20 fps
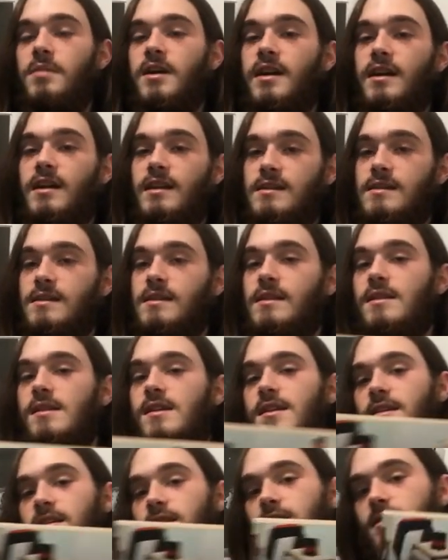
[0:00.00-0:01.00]
but it's
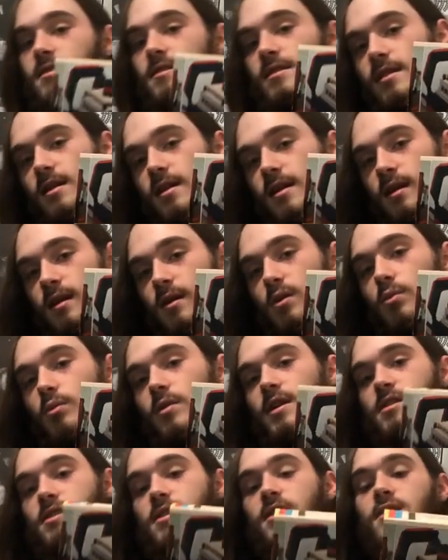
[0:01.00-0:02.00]
this,
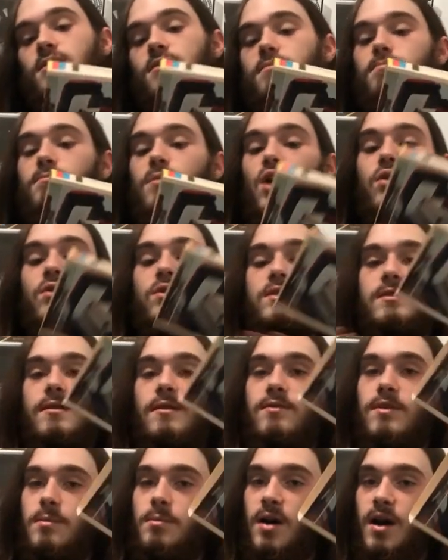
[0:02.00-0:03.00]
which is most
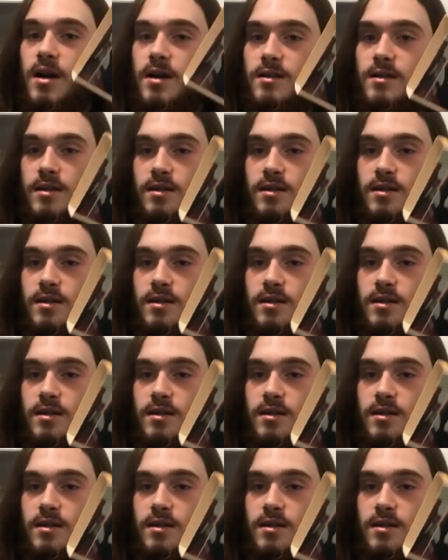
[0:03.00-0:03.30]
of the box.